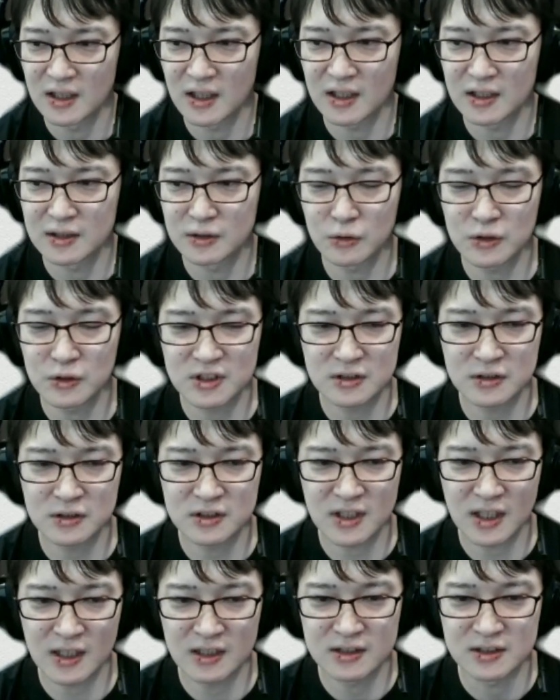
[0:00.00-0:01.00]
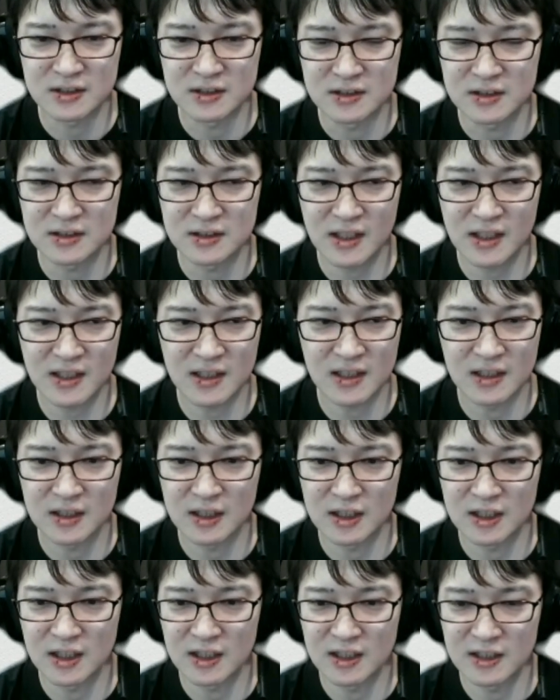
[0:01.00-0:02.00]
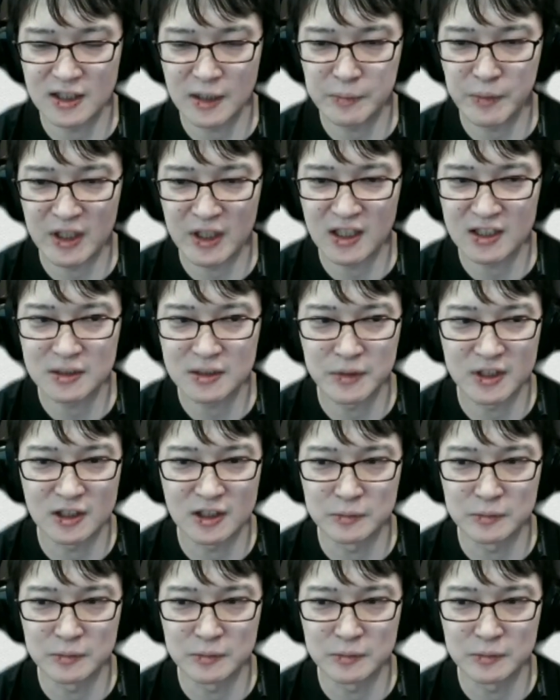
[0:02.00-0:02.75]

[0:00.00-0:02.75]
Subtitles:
so it's a more rough granularity.